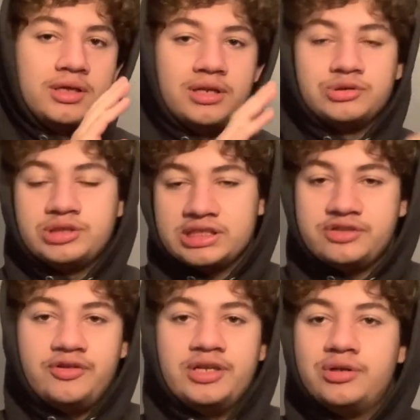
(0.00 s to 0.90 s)
6
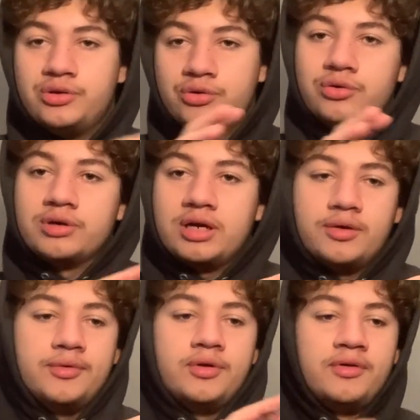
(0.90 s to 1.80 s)
feet to
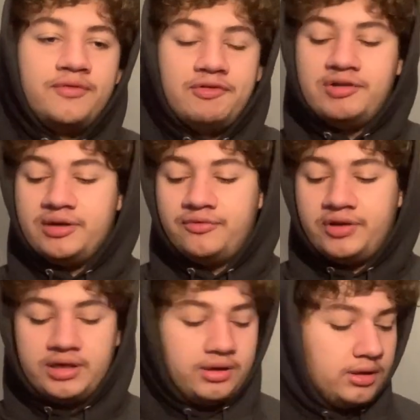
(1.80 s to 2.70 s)
around 15
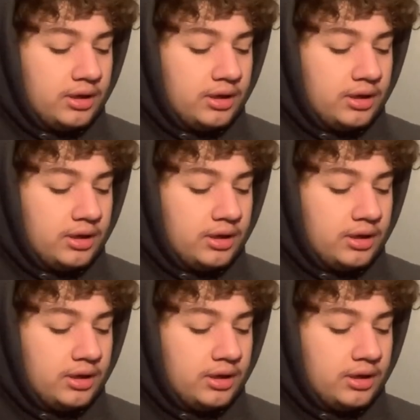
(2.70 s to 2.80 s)
feet.